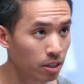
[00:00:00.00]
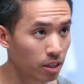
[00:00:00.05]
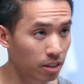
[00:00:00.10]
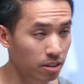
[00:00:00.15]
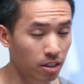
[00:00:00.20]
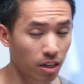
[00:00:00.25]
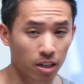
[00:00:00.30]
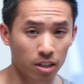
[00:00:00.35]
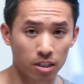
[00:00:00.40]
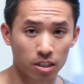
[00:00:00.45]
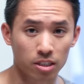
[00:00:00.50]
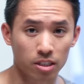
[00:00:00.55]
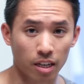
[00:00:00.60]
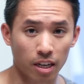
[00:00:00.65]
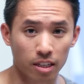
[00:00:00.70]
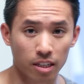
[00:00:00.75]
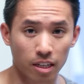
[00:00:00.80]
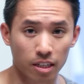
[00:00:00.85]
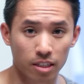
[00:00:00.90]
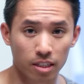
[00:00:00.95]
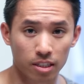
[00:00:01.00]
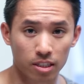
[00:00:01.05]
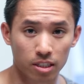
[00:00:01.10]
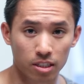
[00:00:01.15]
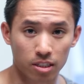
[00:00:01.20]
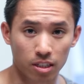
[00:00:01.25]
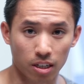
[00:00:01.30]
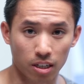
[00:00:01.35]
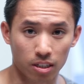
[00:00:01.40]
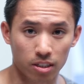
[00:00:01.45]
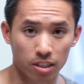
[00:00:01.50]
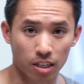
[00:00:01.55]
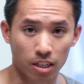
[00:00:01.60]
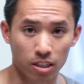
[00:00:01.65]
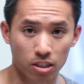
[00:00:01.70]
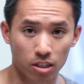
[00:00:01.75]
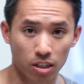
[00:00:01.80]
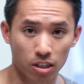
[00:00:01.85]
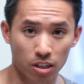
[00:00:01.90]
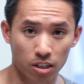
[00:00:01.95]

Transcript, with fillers: You have to understand that this is like a texture,